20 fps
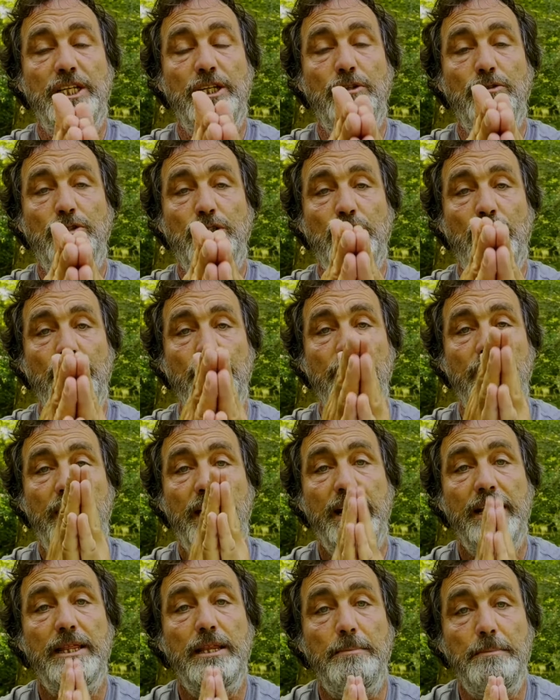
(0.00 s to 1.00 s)
you soon.
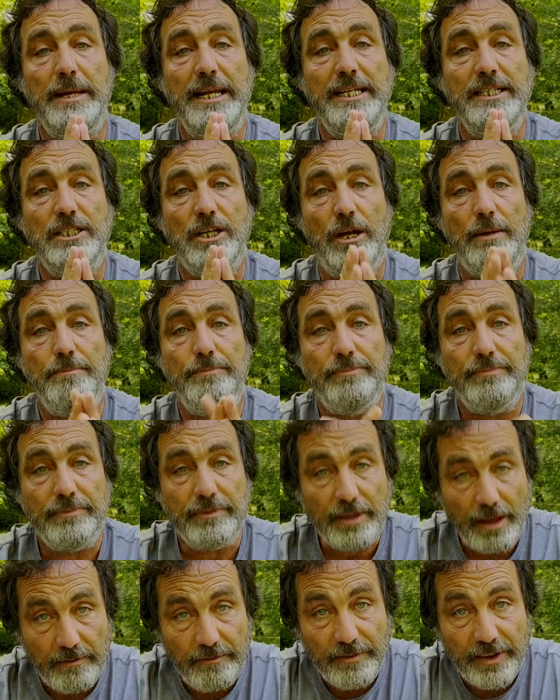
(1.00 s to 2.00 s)
In the meantime,
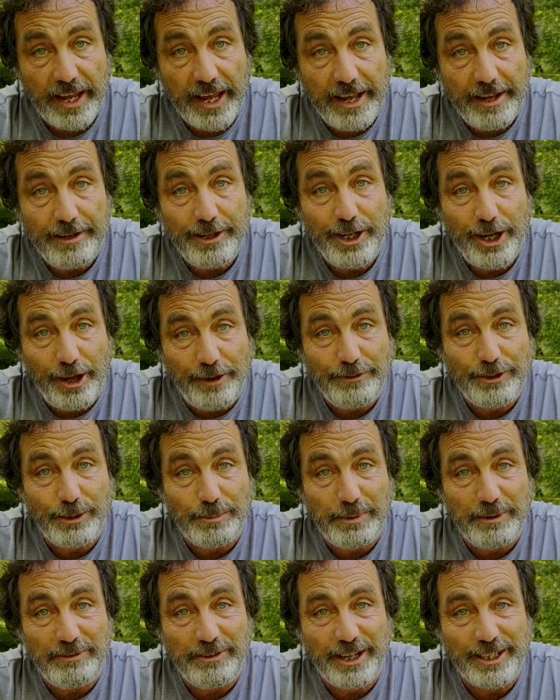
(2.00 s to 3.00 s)
don't forget, life
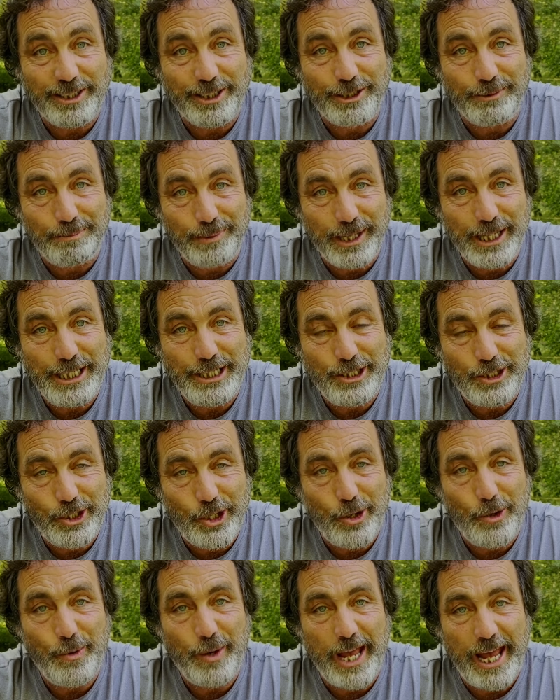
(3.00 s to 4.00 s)
should be fun, so please
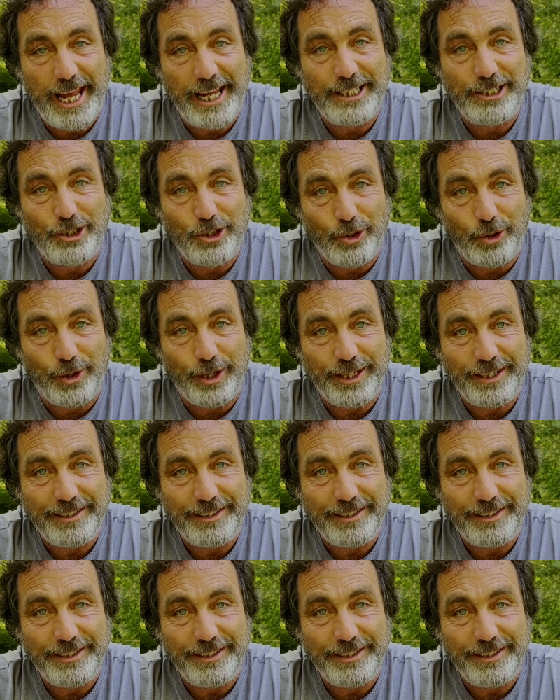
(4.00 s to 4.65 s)
do enjoy.